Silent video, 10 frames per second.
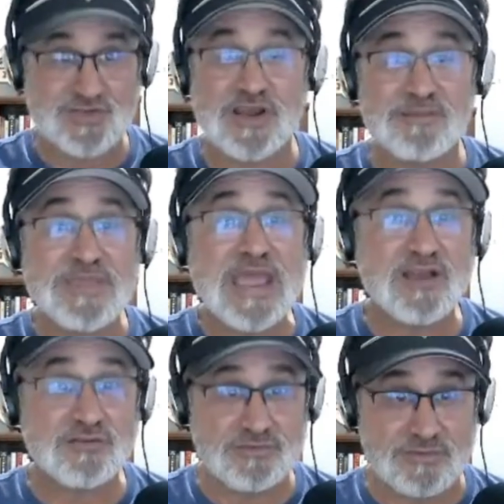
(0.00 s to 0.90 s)
shut him
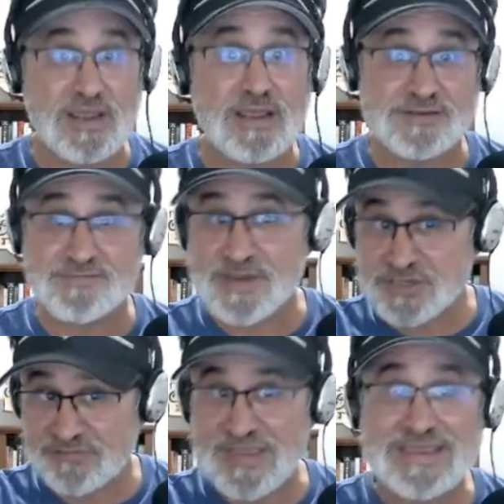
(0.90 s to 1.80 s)
down,
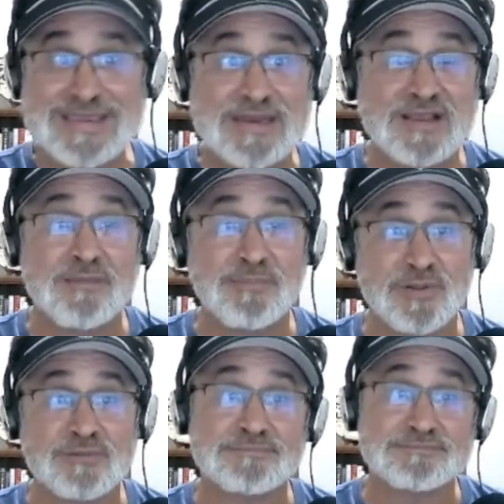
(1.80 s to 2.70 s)
especially if they can get a
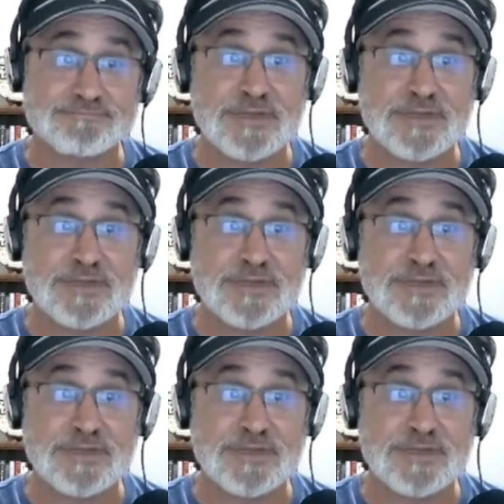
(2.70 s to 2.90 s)
couple